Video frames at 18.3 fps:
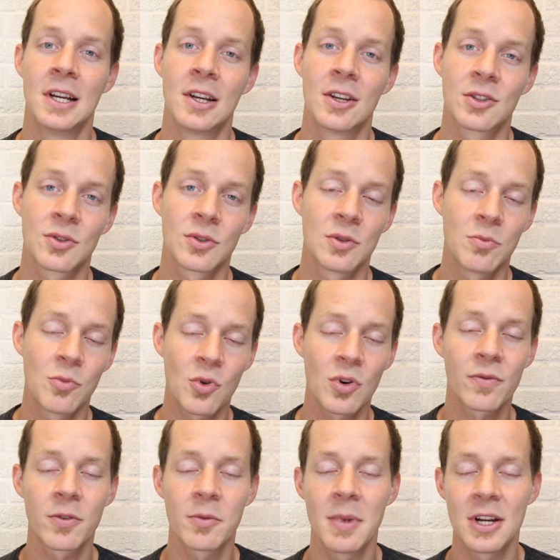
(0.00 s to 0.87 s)
So the
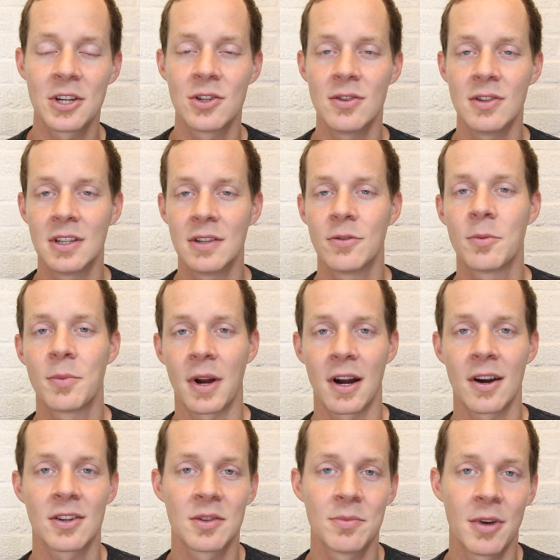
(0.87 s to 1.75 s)
more information you give your
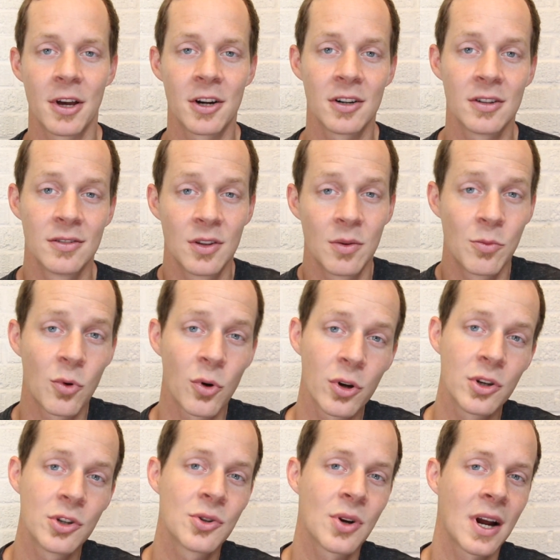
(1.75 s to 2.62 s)
parents, the better. The
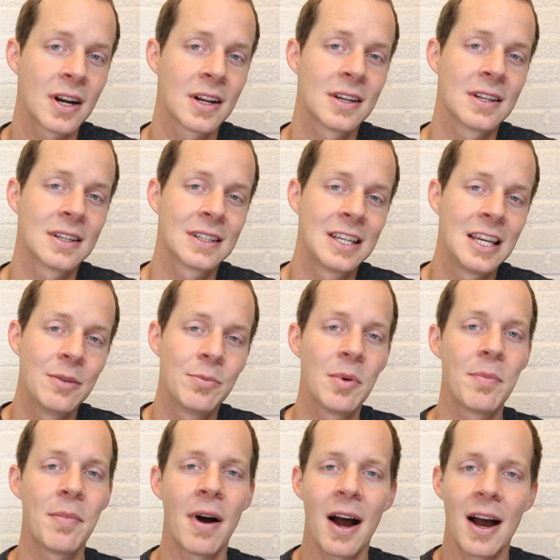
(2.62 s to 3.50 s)
more you try to
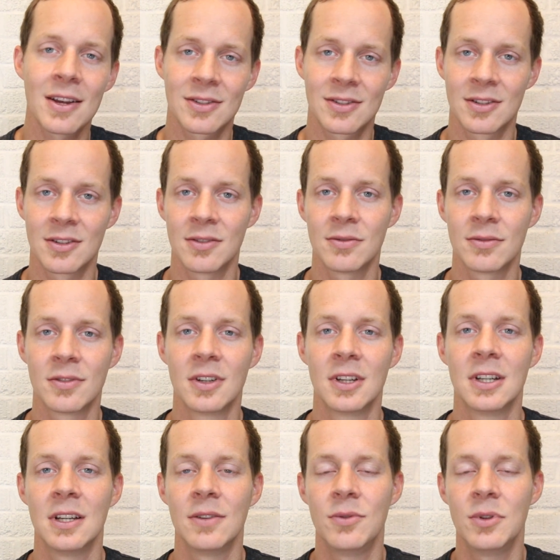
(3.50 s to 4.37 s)
keep it positive.
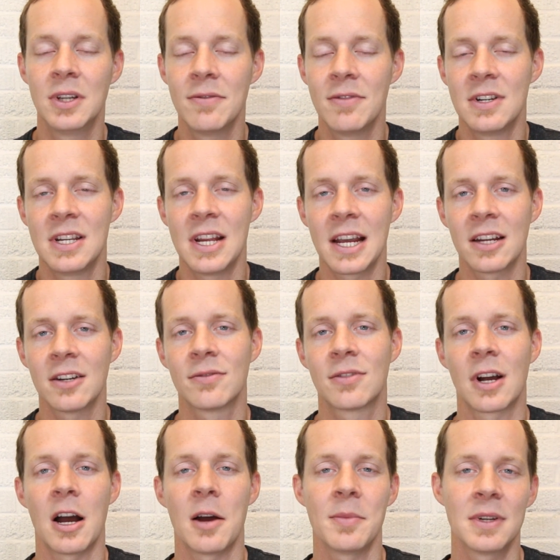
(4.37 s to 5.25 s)
If you give a
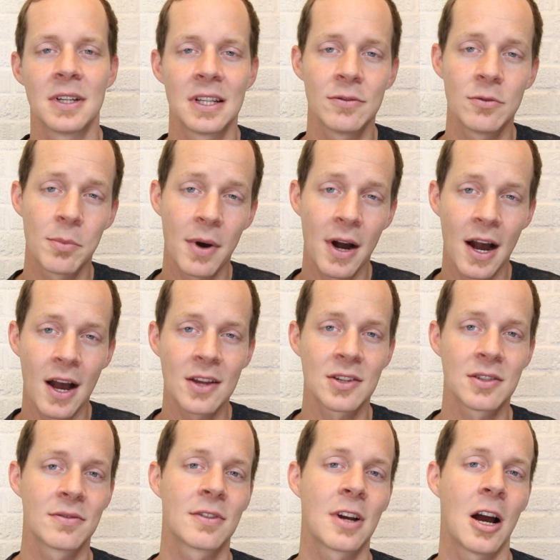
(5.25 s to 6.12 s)
negative comment, give a
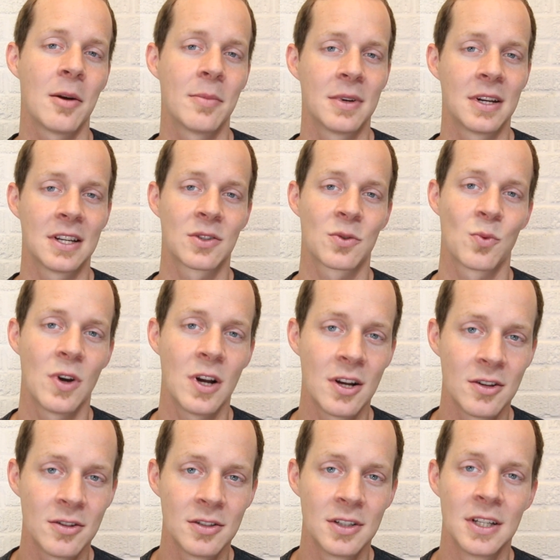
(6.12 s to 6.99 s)
positive comment as
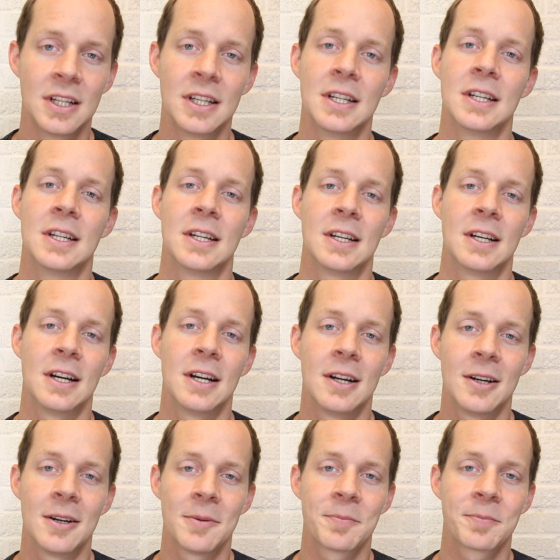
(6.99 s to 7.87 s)
well.
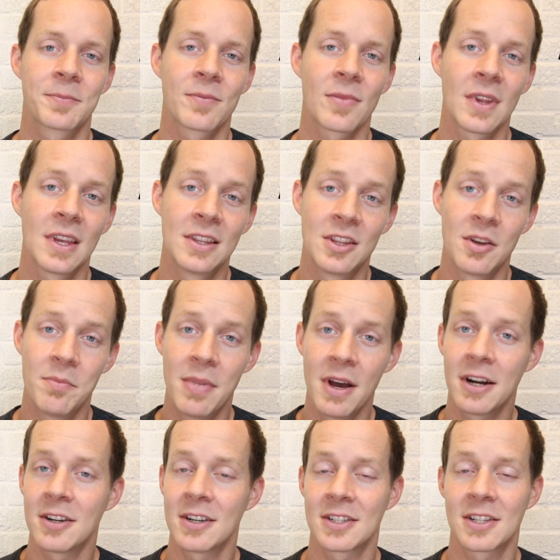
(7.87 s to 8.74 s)
The
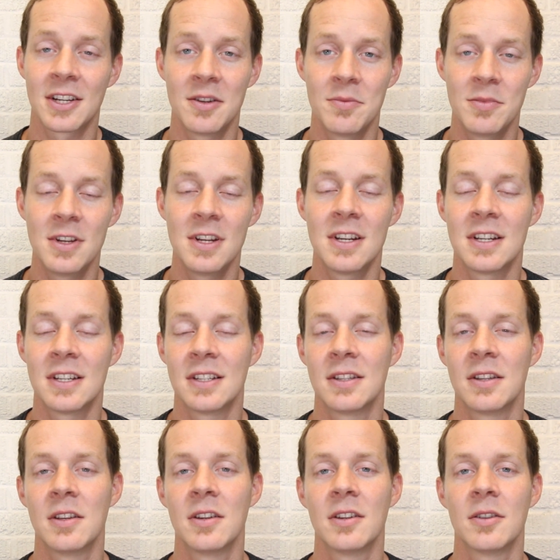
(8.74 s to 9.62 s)
better it's going to be,
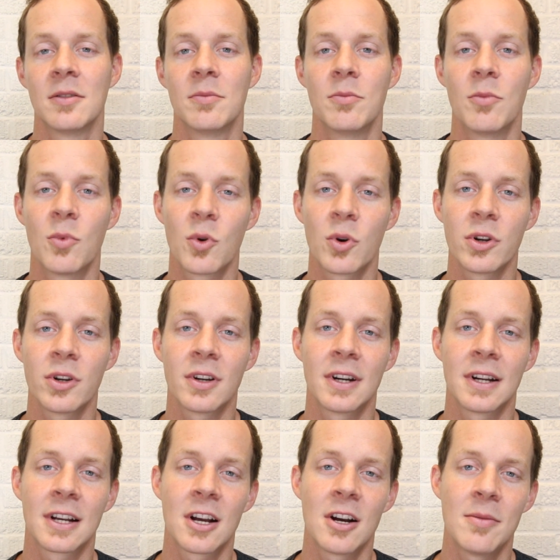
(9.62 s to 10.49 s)
and the more you're
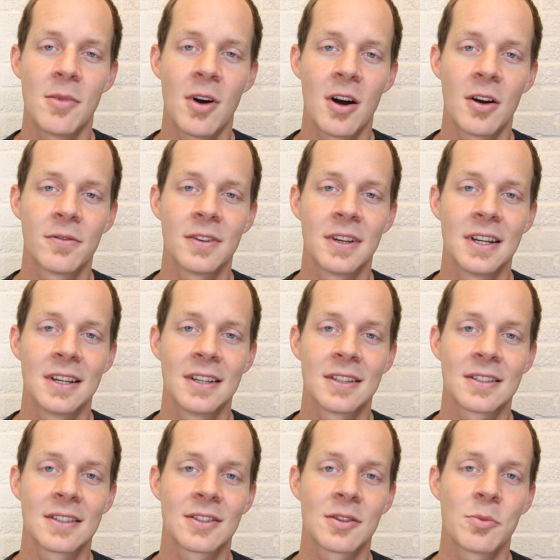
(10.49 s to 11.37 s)
going to come off
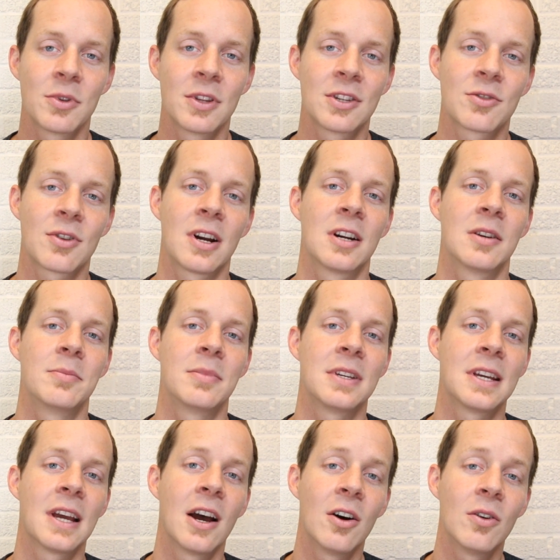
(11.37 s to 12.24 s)
as someone that's trying to
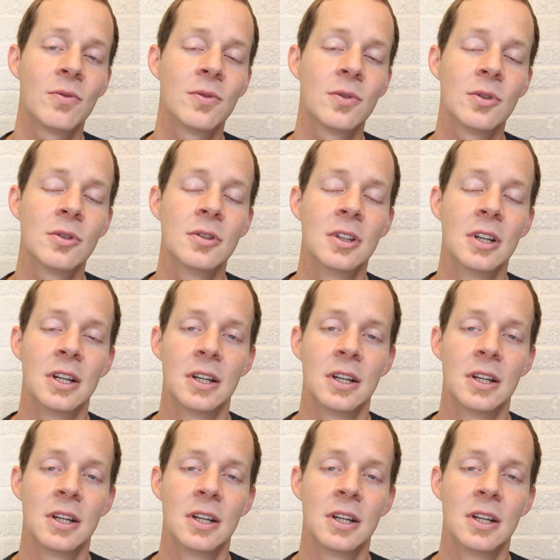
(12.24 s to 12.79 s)
be helpful,